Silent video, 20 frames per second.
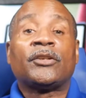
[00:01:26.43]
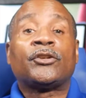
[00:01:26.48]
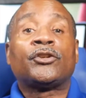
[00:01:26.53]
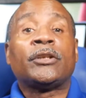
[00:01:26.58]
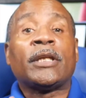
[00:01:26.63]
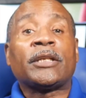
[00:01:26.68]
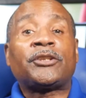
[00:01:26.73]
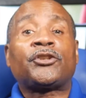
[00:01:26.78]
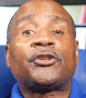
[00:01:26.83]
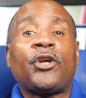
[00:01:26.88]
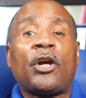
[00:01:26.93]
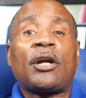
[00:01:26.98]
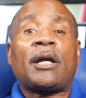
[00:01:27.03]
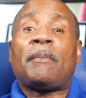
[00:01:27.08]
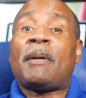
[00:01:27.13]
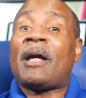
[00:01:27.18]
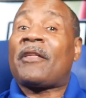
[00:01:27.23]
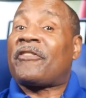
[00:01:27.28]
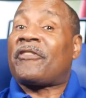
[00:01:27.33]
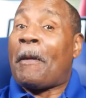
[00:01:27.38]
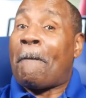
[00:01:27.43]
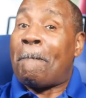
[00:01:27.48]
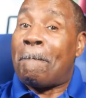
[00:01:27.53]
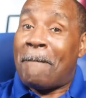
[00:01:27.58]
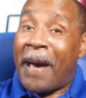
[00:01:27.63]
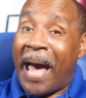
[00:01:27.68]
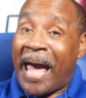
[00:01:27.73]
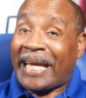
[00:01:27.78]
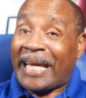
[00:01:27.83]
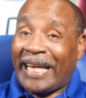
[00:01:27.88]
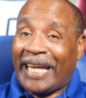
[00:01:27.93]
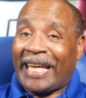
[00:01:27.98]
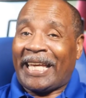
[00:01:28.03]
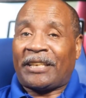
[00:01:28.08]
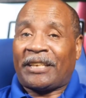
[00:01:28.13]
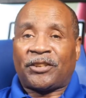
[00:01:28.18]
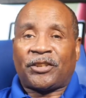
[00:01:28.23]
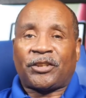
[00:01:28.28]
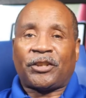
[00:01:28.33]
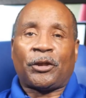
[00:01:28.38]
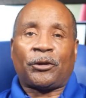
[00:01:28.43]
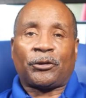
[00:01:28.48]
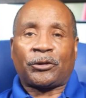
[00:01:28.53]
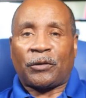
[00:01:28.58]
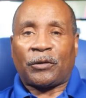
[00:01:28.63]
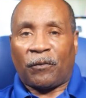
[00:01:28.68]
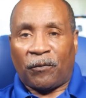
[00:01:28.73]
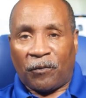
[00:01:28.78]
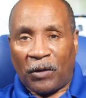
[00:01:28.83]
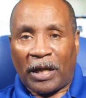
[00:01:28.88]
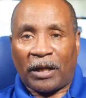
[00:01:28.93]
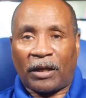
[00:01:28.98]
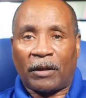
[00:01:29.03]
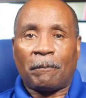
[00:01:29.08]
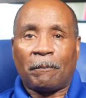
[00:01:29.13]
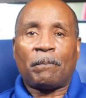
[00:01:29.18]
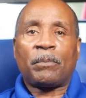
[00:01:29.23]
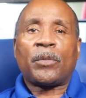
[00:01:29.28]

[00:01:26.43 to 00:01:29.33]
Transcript: Let's talk about the back end sales effect.